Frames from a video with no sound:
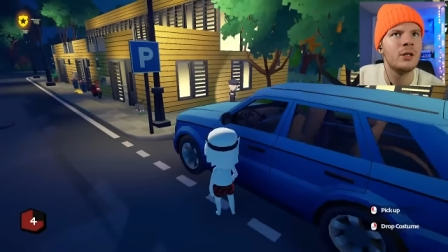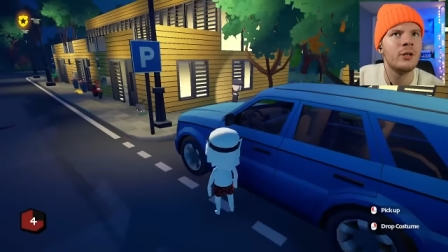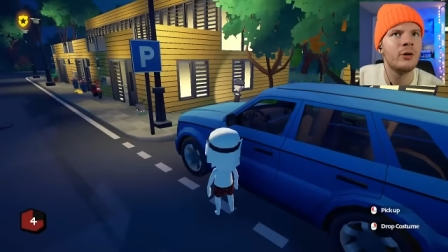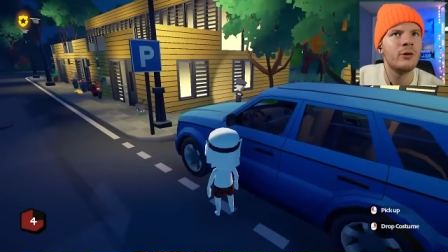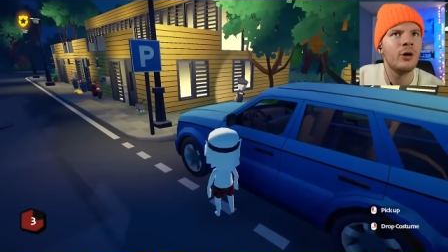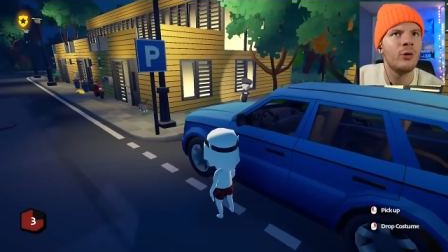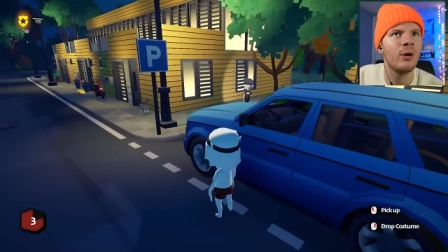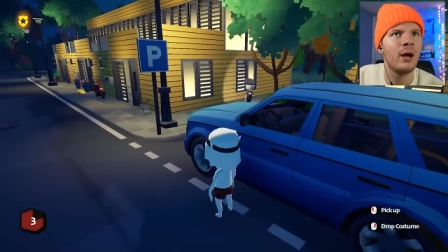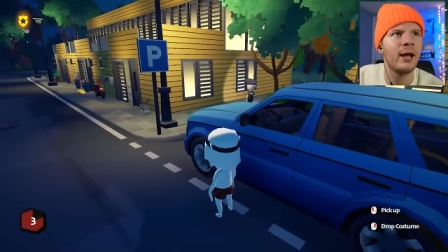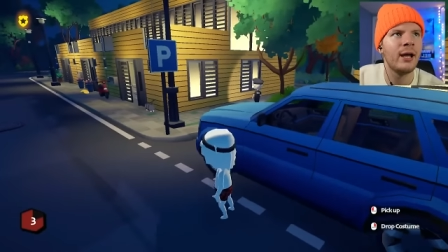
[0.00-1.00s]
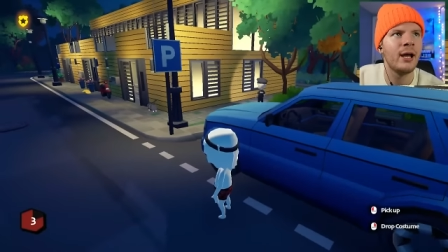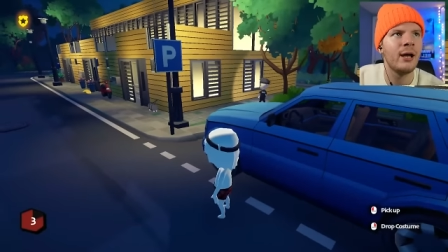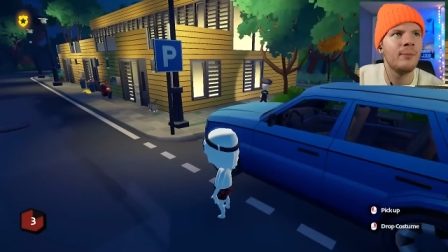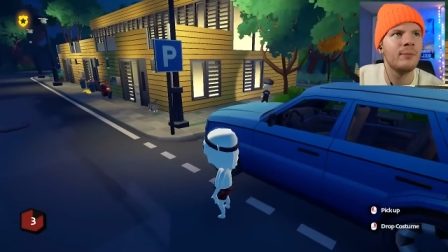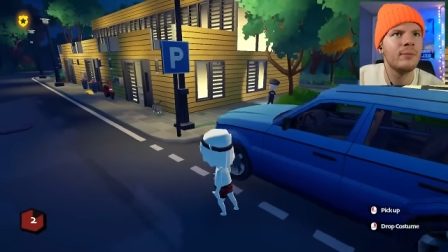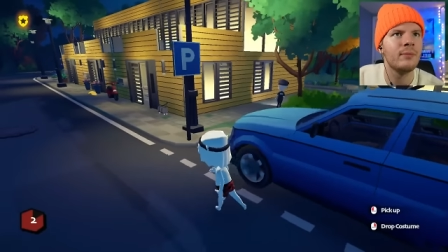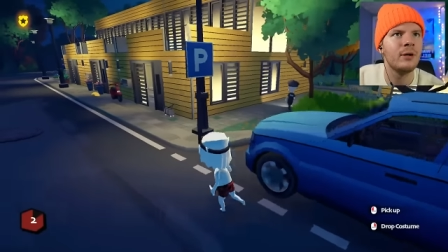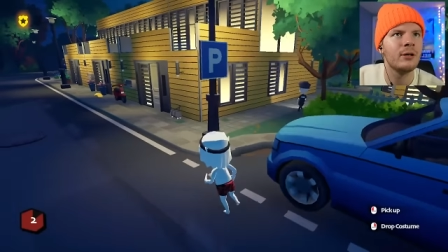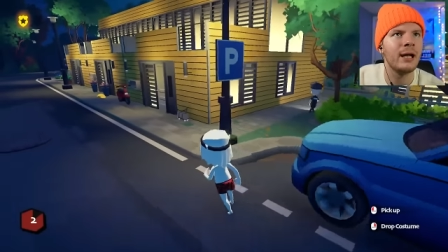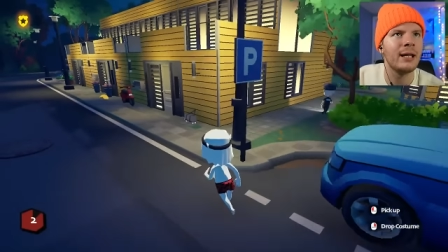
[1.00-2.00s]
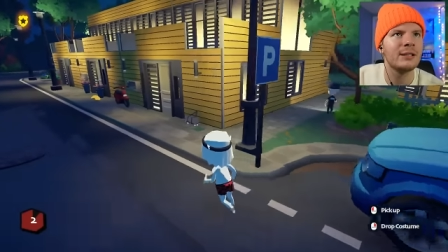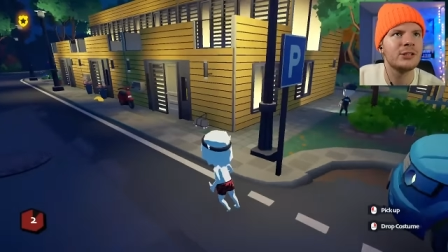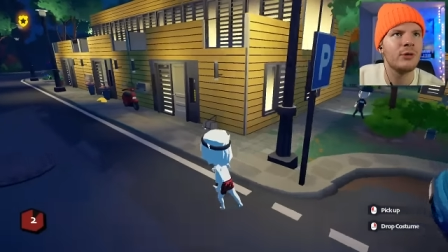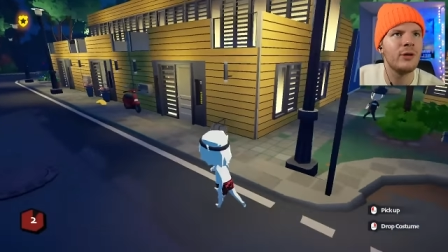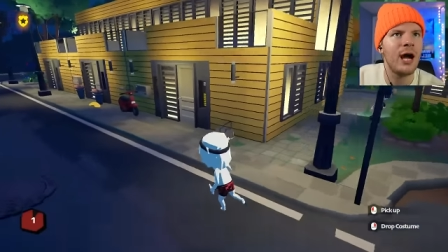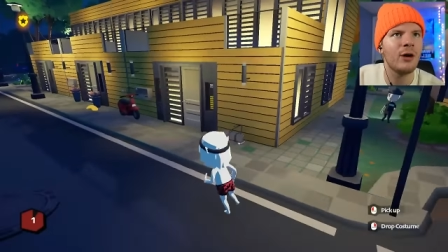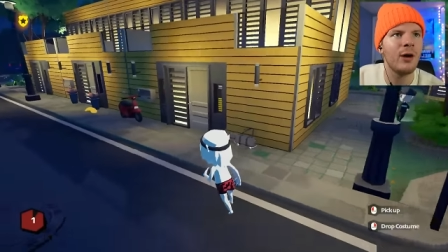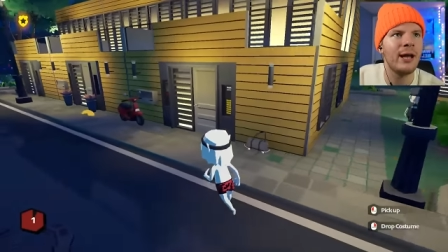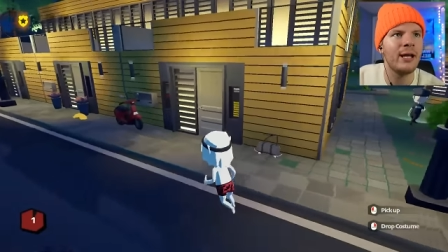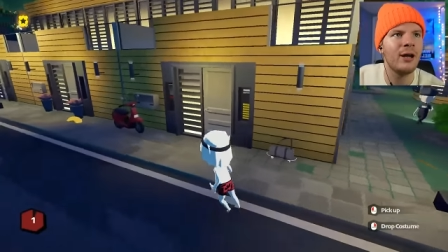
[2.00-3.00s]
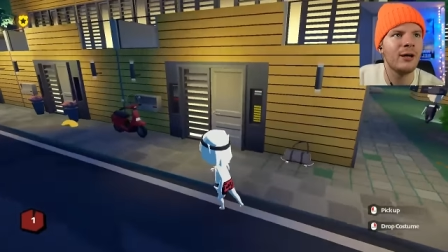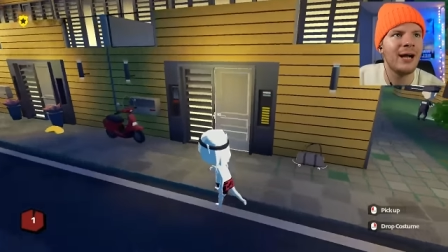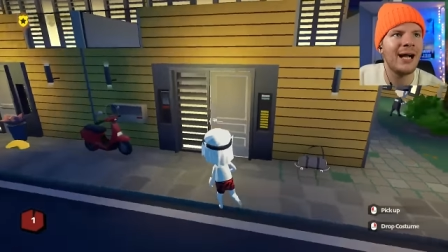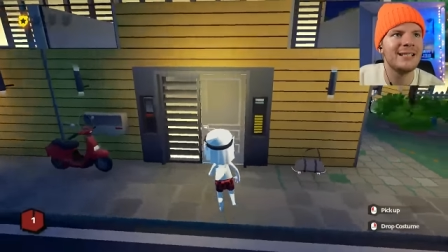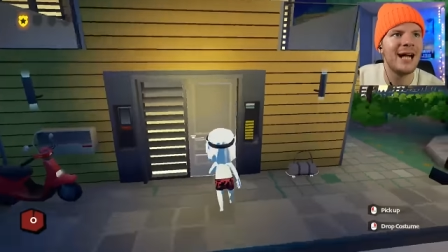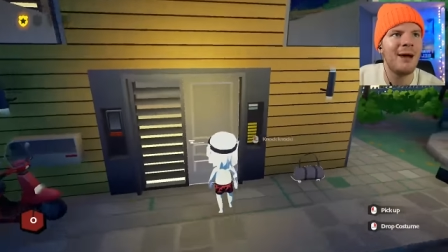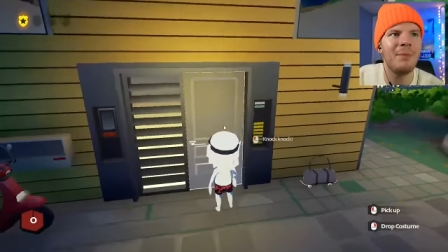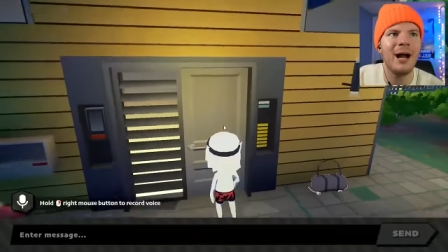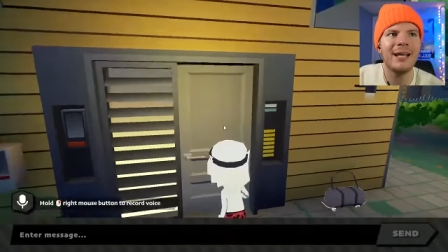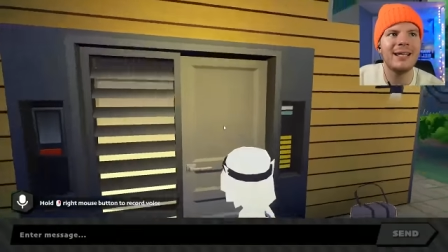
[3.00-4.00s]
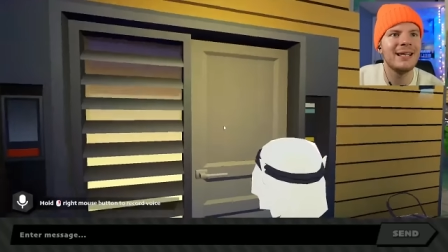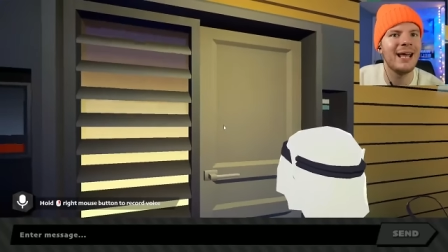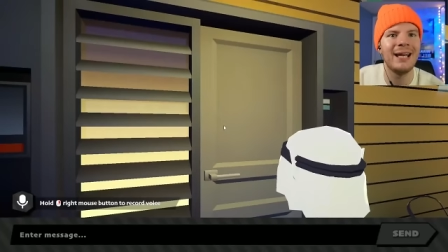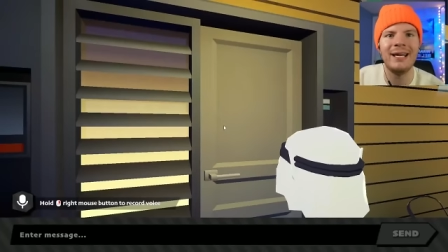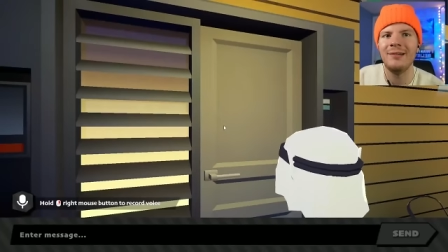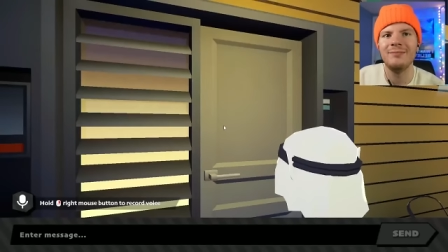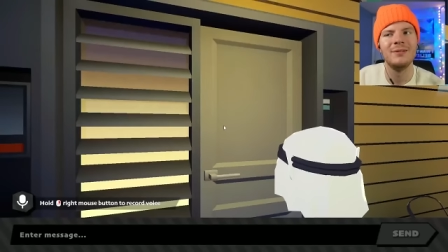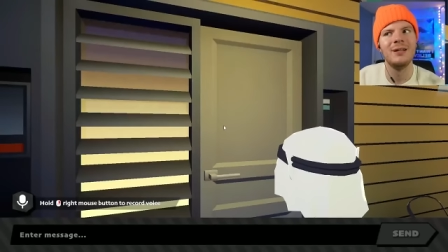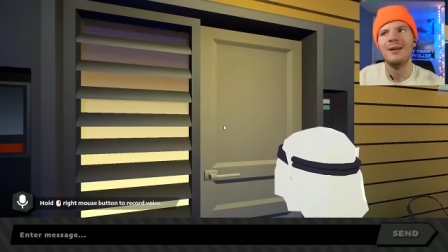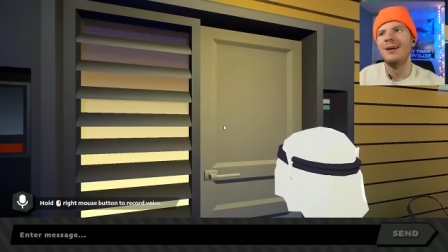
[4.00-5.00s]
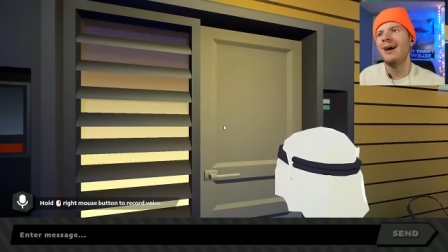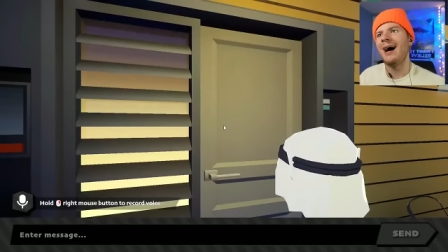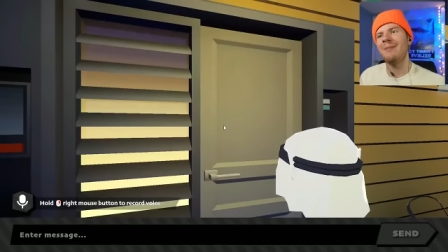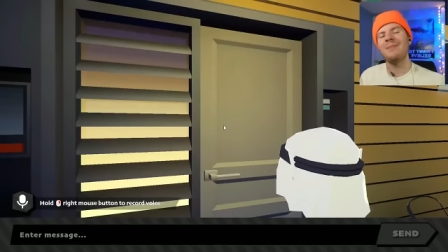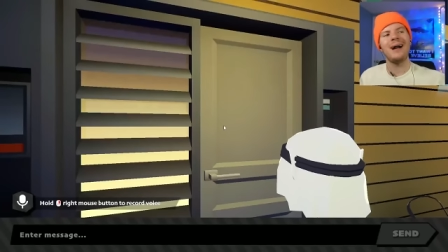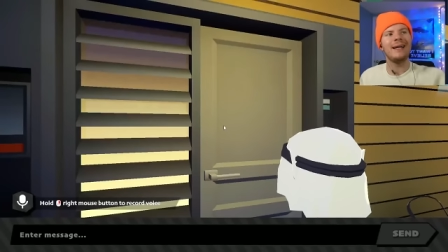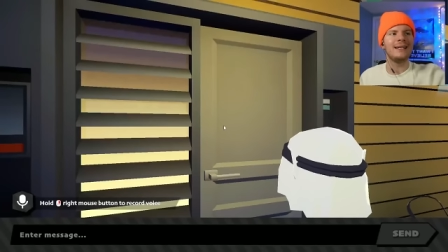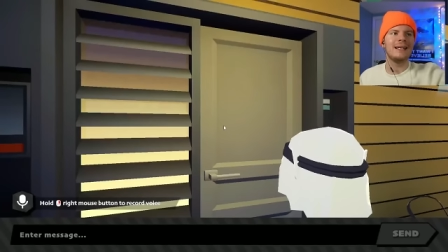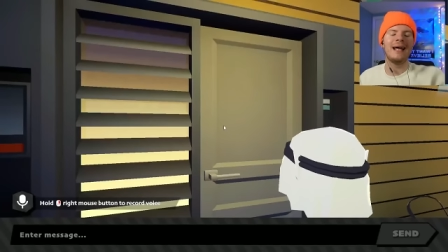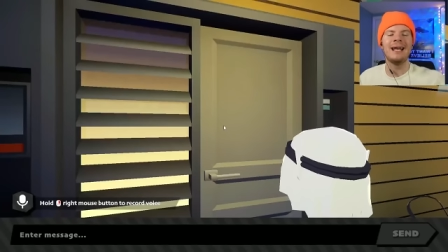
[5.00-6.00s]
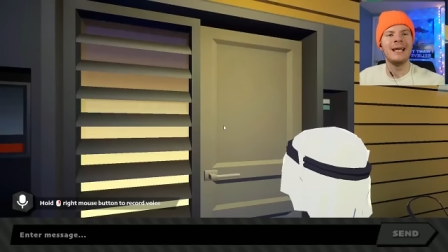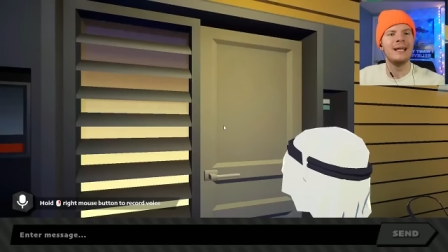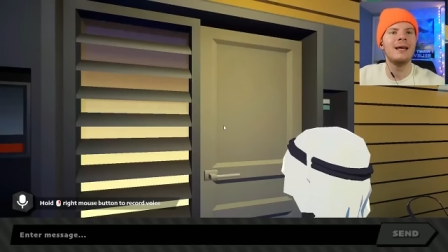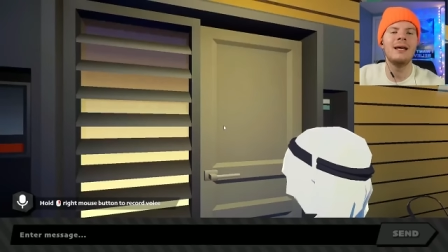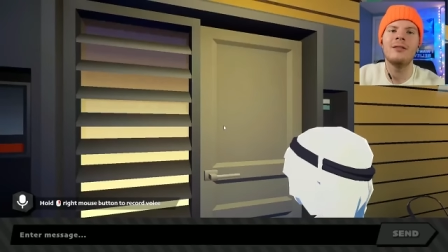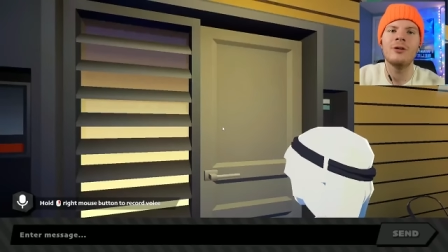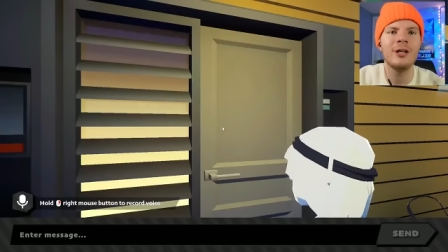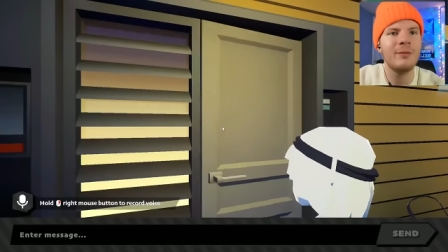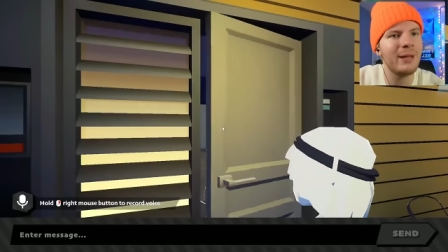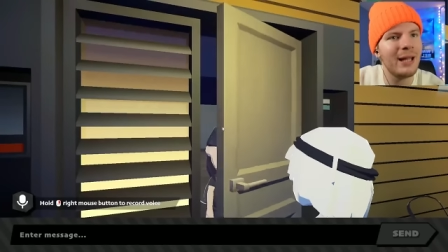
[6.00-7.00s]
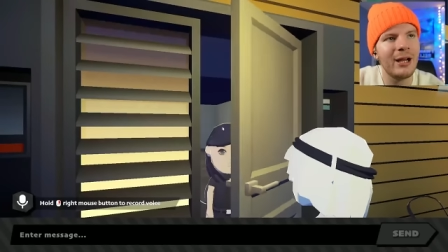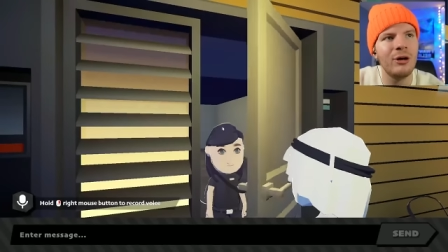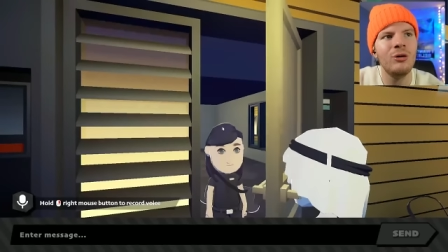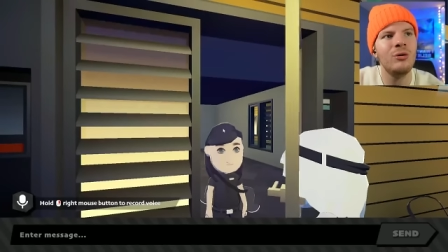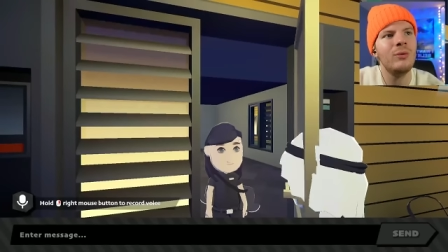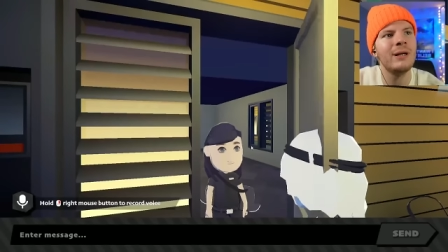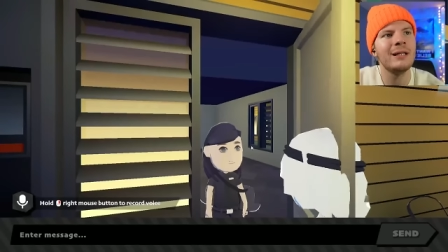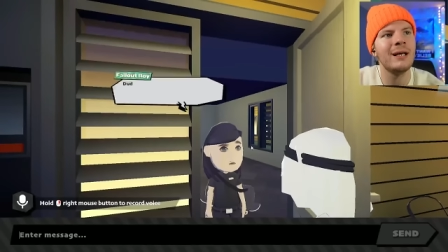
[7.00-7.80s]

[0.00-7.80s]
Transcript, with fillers: You don't know where I am. Okay, let's go knock right here. Guys, I'm not getting let in. I'm not getting let in. They're gonna be like, who in